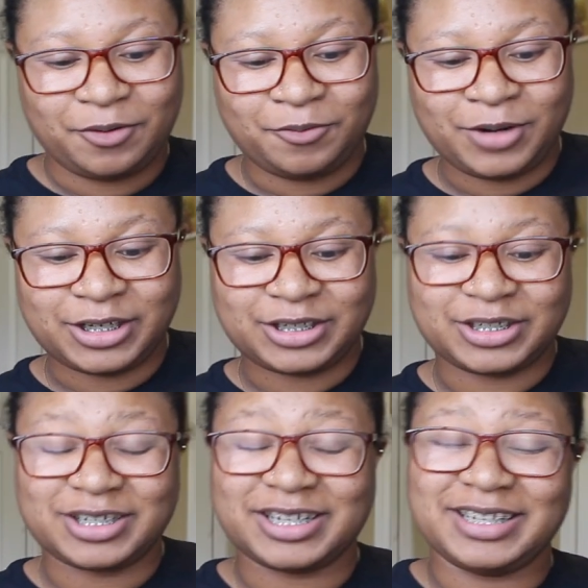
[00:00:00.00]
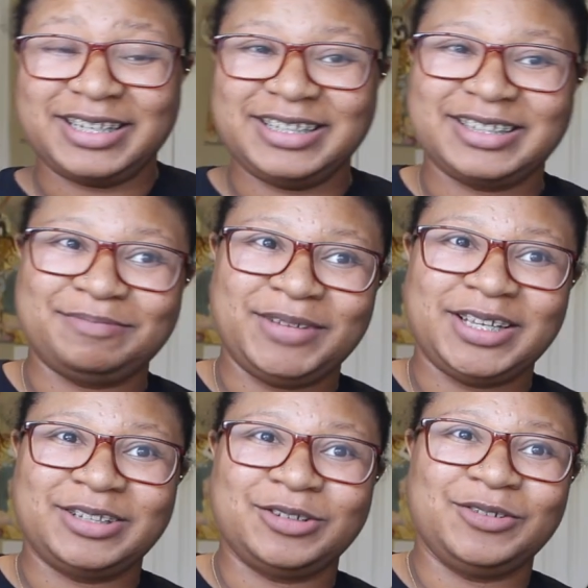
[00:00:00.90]
Which leads
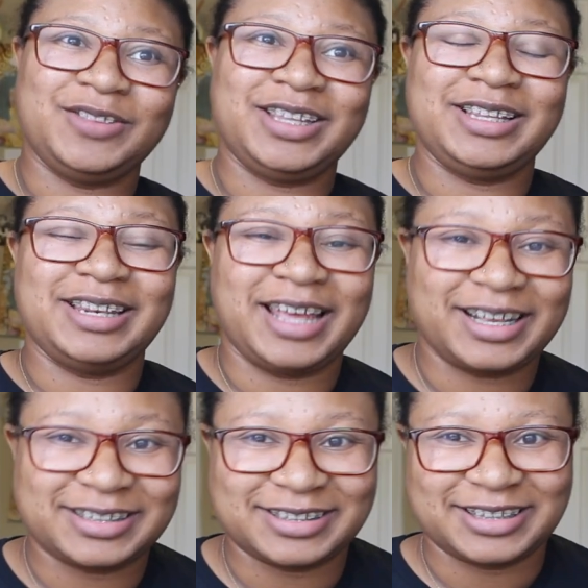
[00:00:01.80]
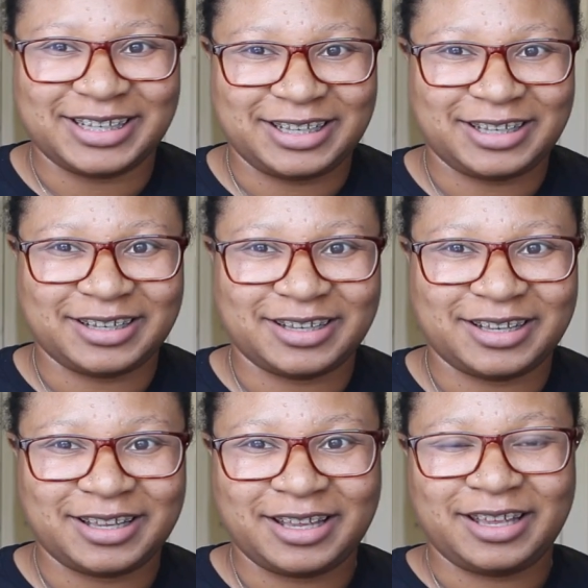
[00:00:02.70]
me to the next thing.
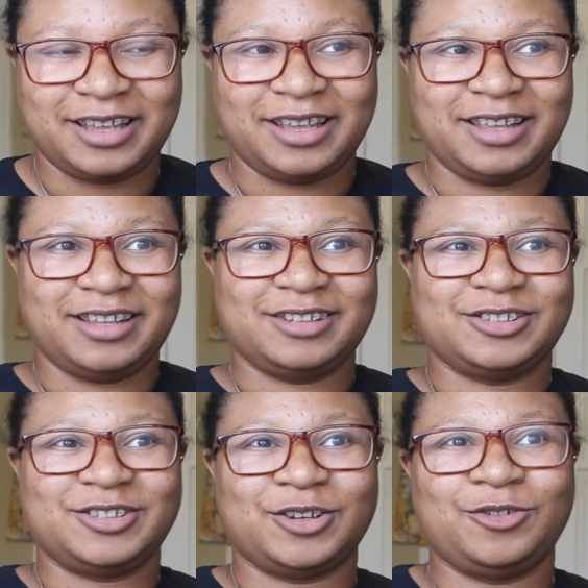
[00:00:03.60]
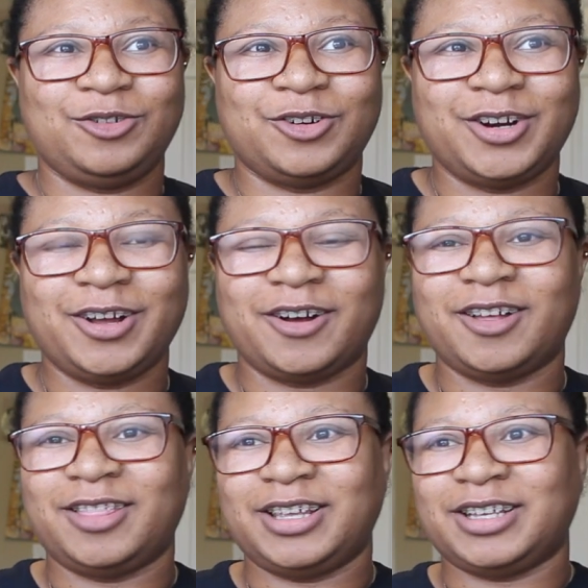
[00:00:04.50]
So during
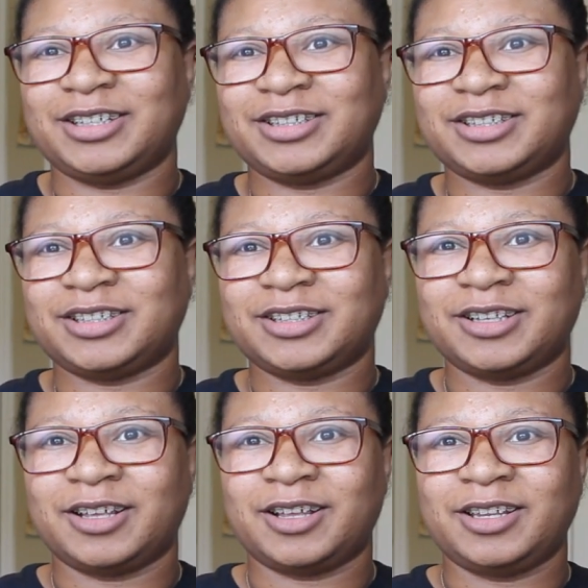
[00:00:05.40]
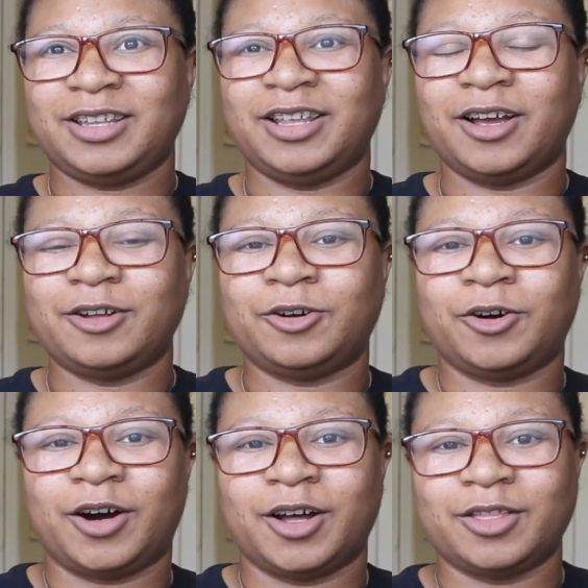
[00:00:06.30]
all this, young
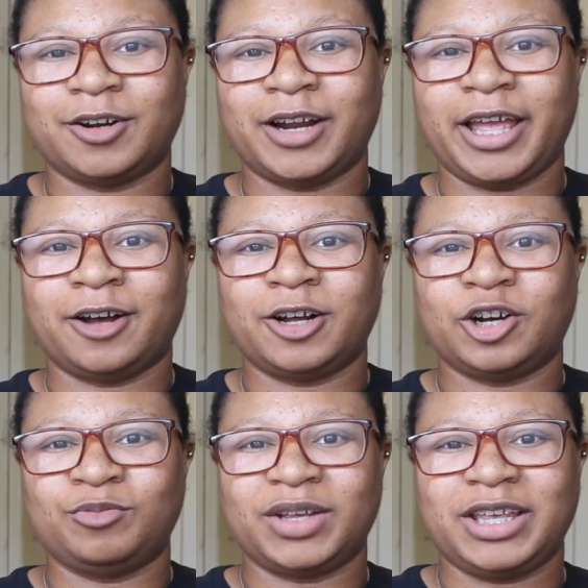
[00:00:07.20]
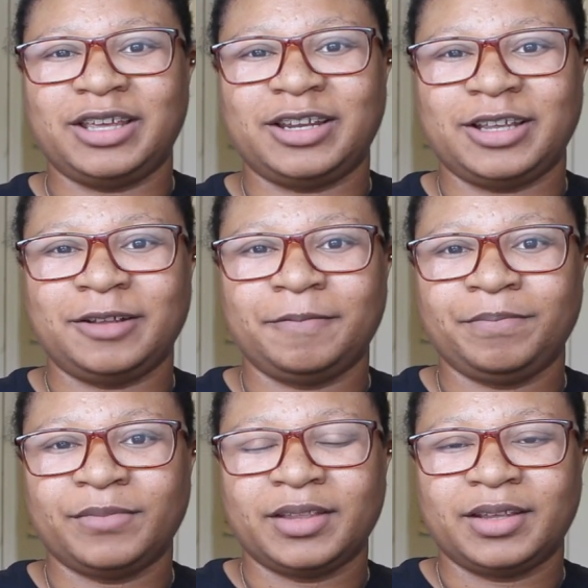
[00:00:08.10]
adult author L.L. McKinney
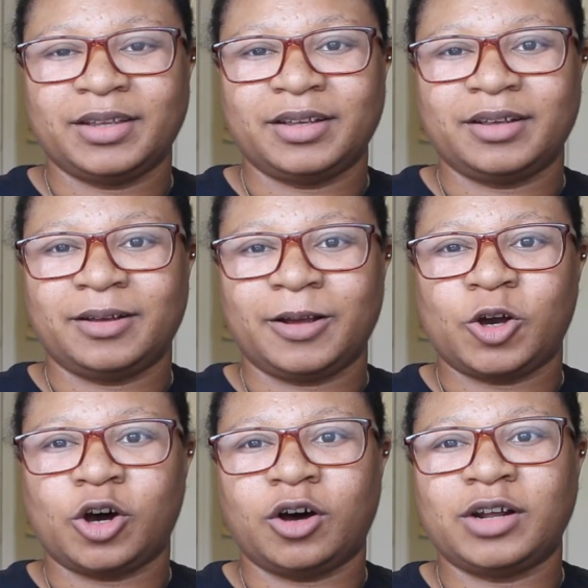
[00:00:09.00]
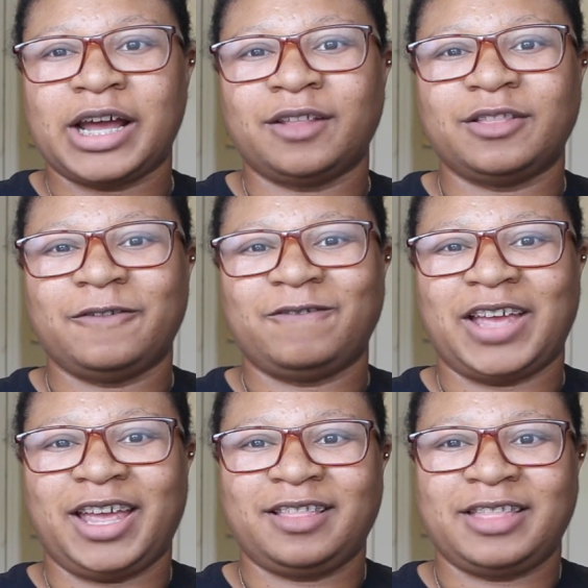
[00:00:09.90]
called out the
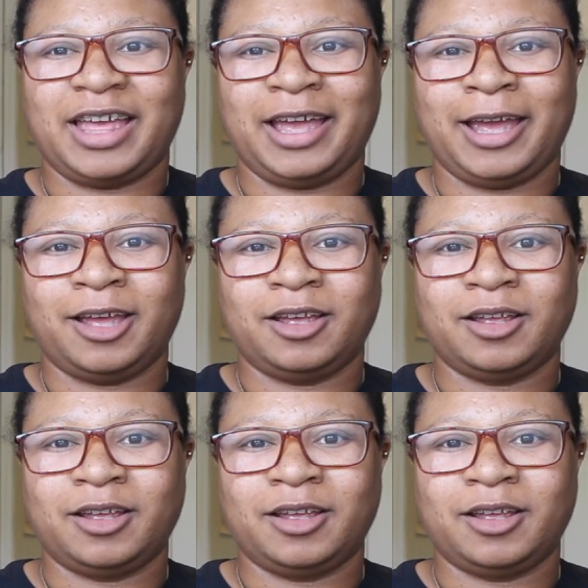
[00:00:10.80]
fact that